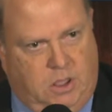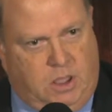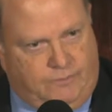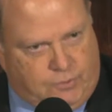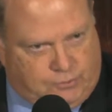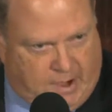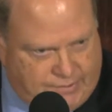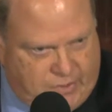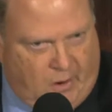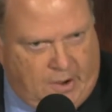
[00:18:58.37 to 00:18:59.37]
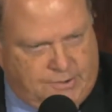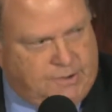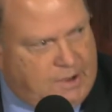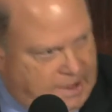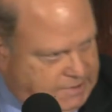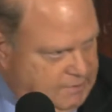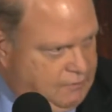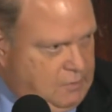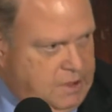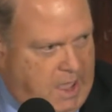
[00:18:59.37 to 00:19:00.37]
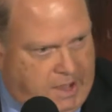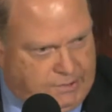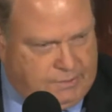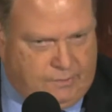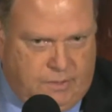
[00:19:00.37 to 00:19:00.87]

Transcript: if you trace the origin to 1938 and